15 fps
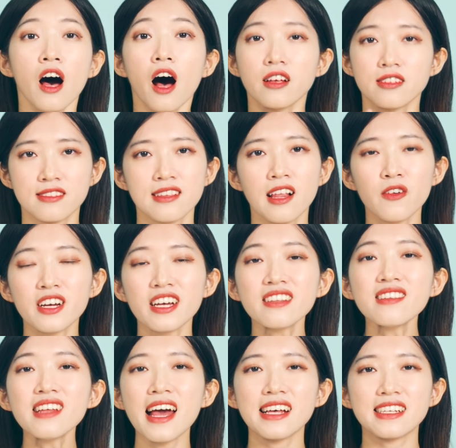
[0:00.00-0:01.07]
A
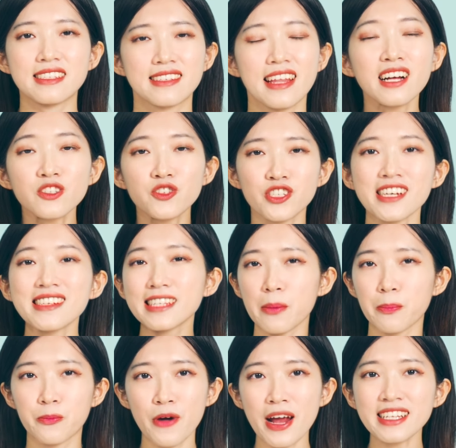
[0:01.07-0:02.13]
slogan is not just a
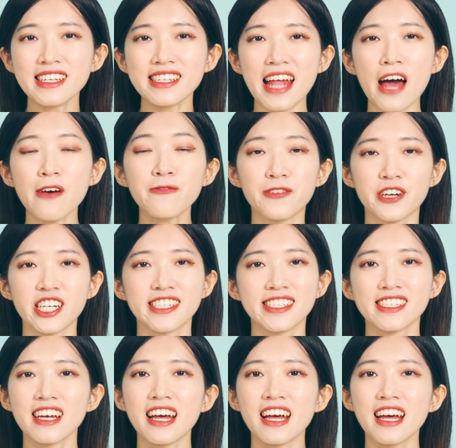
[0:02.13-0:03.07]
branding effort.